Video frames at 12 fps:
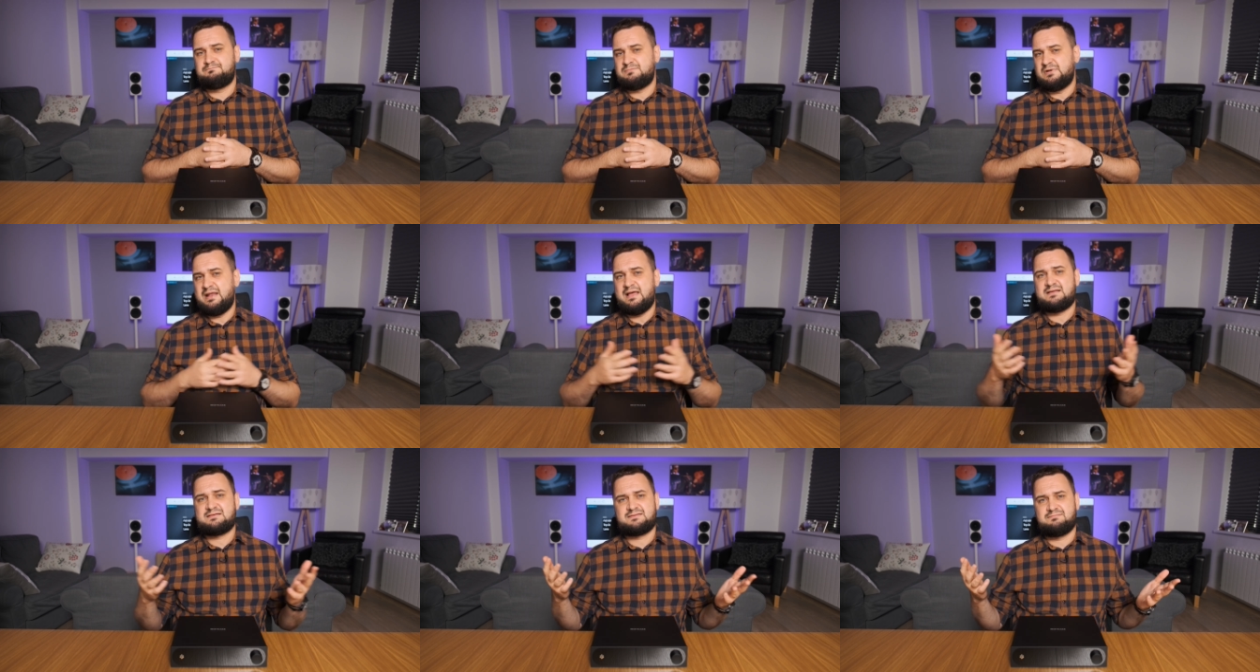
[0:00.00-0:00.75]

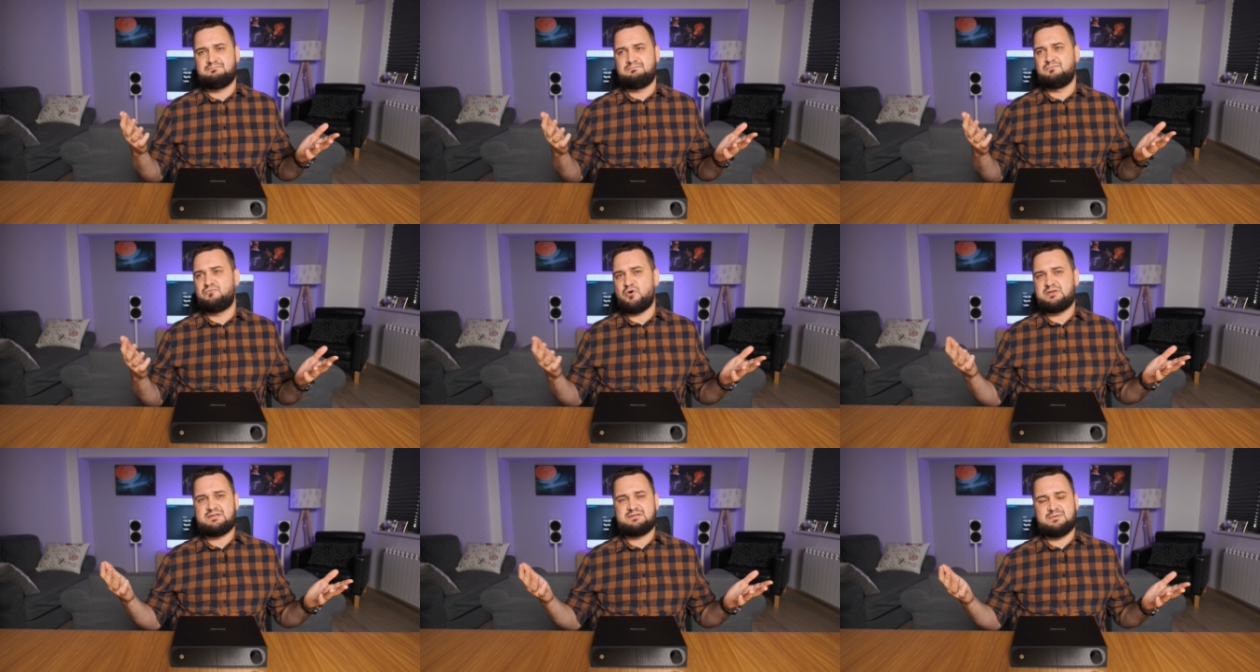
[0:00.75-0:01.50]
less
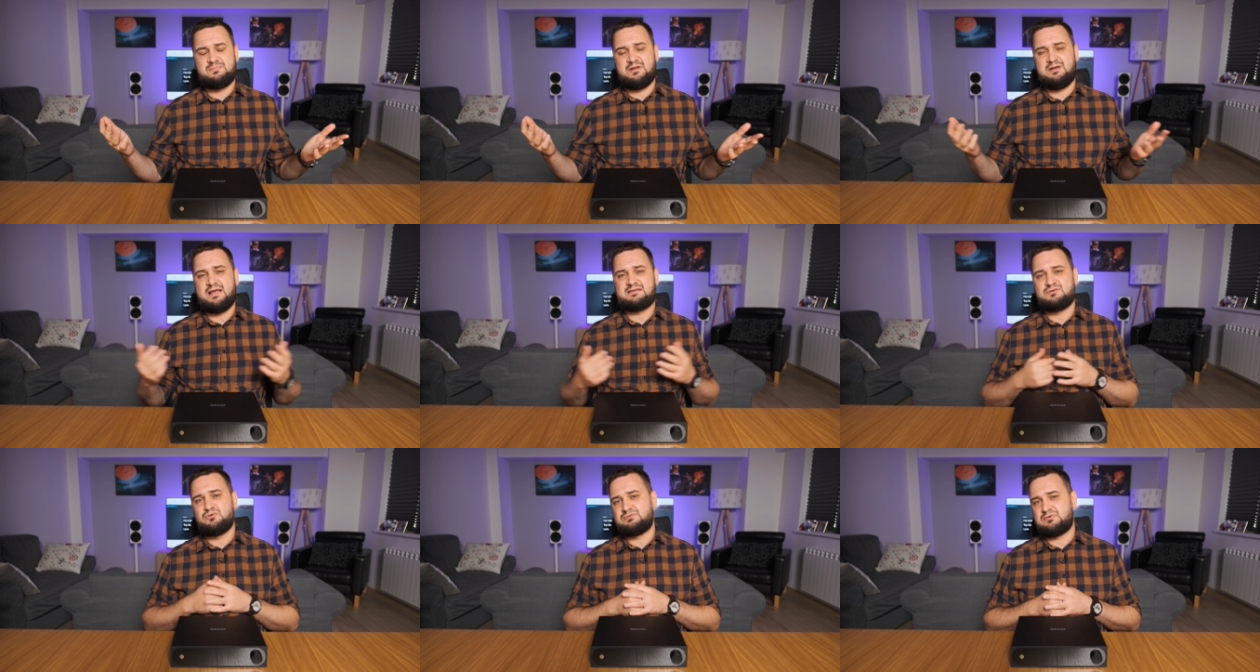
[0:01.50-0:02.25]
voices, simply less
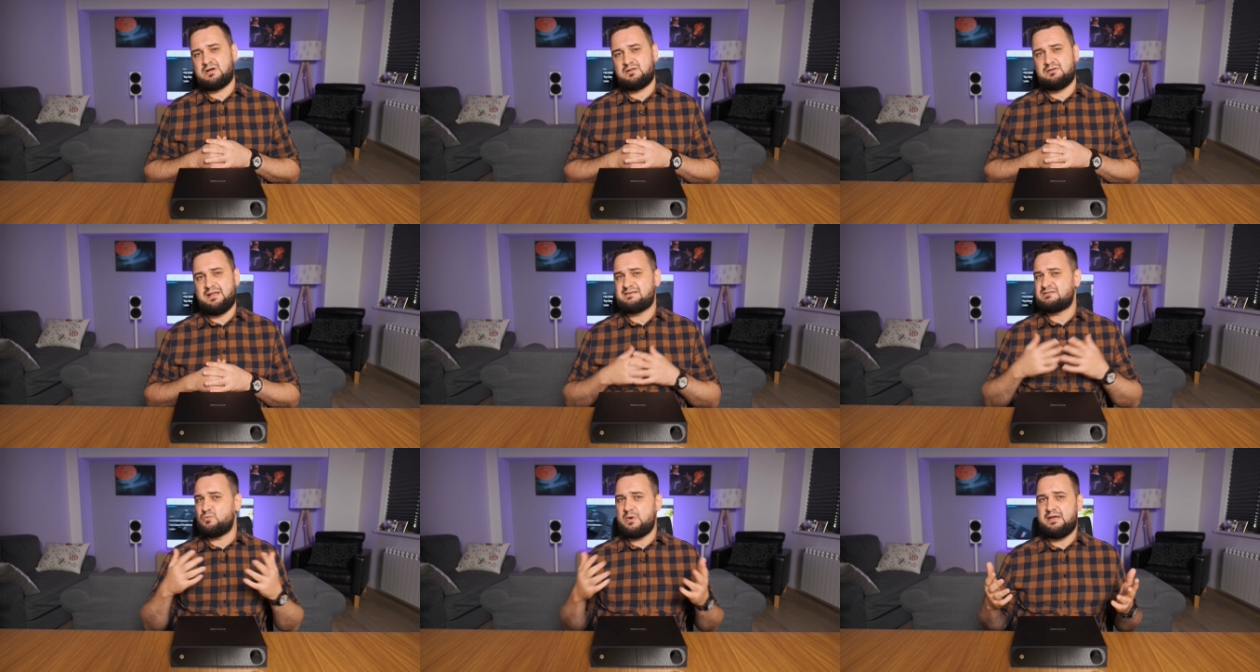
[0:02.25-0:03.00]
guttural,
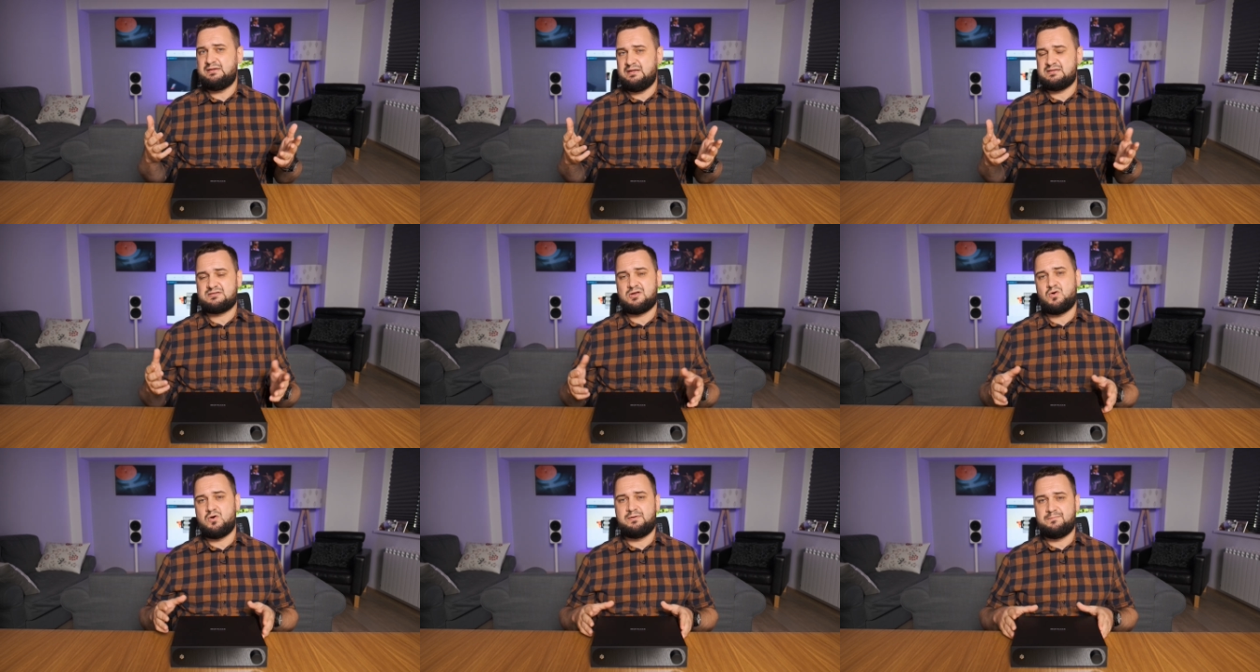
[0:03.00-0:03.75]
less weighty, and so
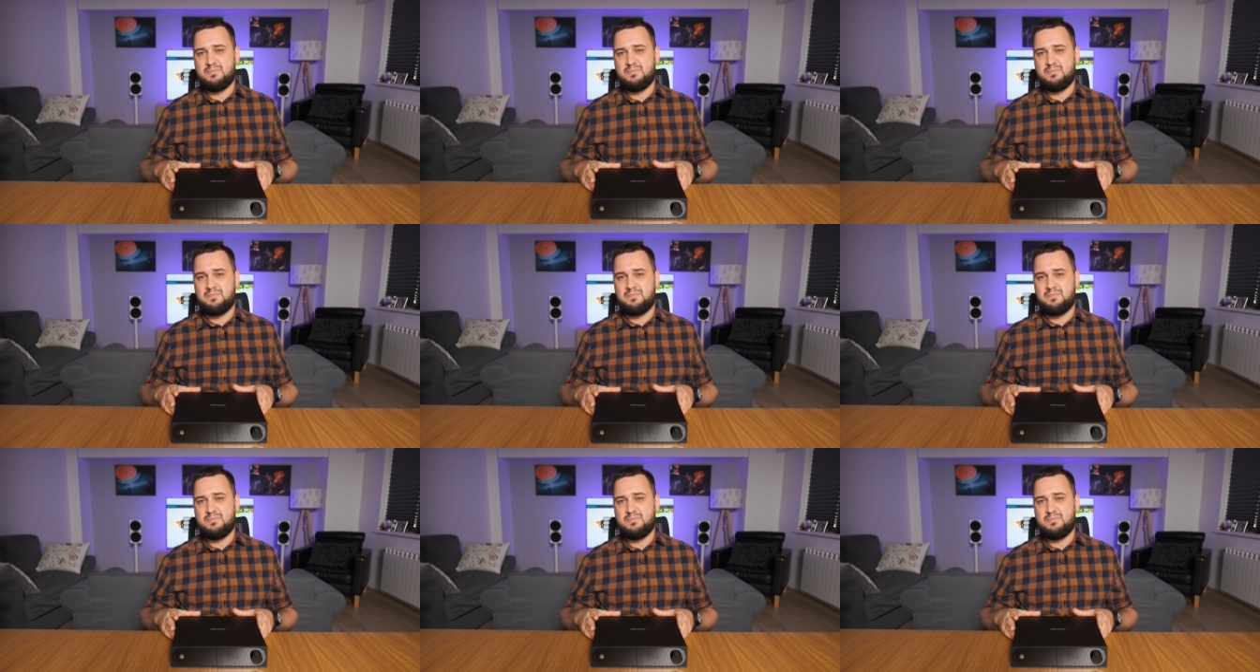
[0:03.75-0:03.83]
on.